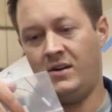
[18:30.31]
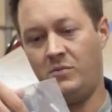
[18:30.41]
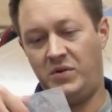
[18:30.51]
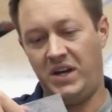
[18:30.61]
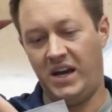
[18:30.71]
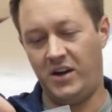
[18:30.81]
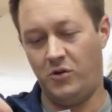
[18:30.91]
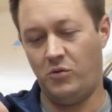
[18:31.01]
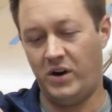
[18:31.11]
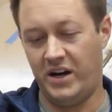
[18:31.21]
Piano
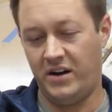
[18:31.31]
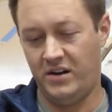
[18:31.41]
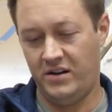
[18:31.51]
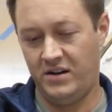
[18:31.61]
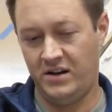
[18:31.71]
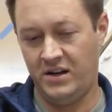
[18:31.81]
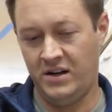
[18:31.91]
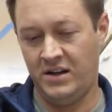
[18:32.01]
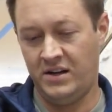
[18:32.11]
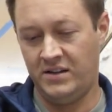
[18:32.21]
wire.
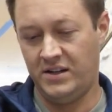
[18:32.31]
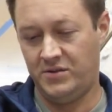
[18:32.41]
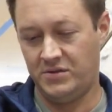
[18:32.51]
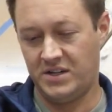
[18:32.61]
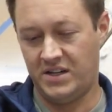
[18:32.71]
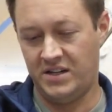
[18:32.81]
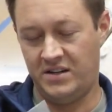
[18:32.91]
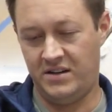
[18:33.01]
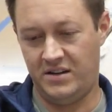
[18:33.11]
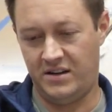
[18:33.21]
This was
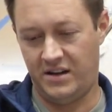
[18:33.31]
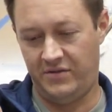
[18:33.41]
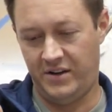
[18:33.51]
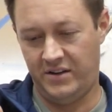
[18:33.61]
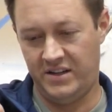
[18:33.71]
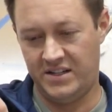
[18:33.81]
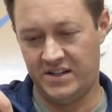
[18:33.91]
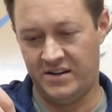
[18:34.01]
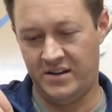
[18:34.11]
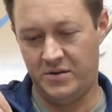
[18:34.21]
on, I found this in
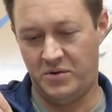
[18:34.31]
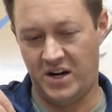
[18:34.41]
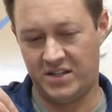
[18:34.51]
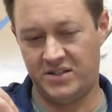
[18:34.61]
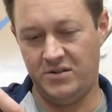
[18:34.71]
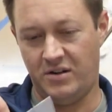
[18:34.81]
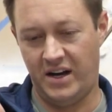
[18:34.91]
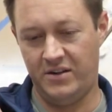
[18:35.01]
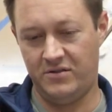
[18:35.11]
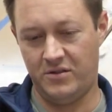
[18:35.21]
another box too. I
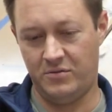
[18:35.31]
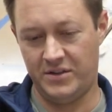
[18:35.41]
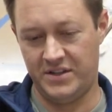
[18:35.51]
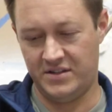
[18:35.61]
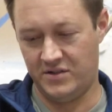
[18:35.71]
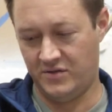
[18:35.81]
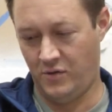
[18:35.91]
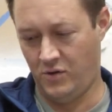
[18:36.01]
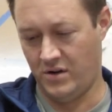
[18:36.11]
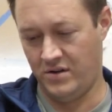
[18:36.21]
don't know what this is
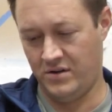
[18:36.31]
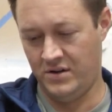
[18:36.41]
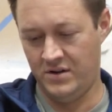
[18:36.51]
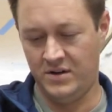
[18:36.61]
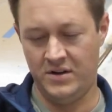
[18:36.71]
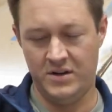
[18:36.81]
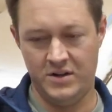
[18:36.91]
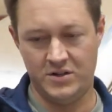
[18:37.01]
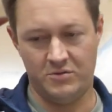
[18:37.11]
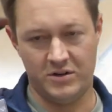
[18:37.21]
for.
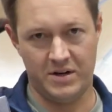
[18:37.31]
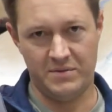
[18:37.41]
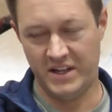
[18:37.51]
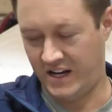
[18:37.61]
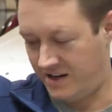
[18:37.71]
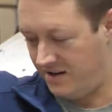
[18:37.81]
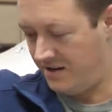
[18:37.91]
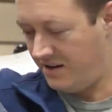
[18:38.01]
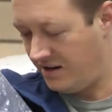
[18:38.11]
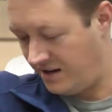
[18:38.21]
So we'll come to that
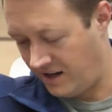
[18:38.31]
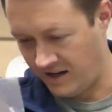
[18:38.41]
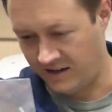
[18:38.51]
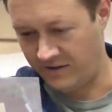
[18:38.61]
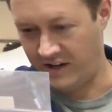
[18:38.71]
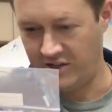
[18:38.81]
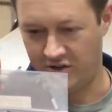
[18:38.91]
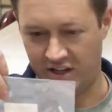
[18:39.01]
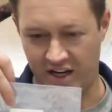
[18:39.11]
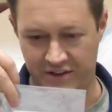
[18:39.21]

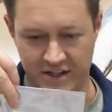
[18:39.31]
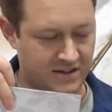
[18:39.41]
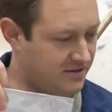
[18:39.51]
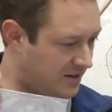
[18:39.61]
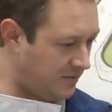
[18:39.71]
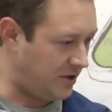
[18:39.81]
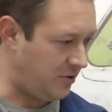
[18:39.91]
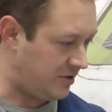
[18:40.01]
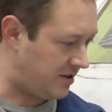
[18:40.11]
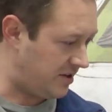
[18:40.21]
eventually. I think something to do
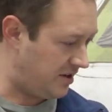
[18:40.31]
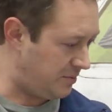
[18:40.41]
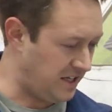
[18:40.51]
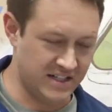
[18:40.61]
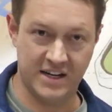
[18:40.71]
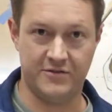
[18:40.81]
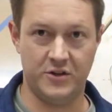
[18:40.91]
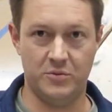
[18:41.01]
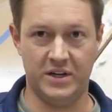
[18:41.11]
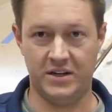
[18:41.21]
with the
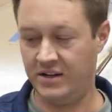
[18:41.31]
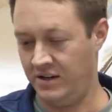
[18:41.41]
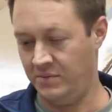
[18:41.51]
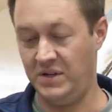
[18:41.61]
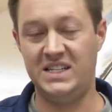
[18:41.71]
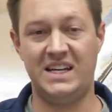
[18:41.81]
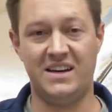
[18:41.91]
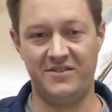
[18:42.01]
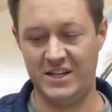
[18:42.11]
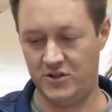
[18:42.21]

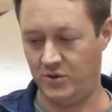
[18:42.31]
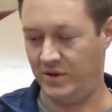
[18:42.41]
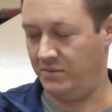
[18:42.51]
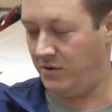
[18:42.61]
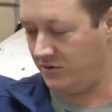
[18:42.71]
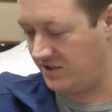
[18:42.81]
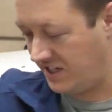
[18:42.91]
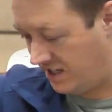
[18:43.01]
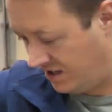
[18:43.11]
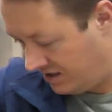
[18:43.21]
PTFE tubing, but we'll see.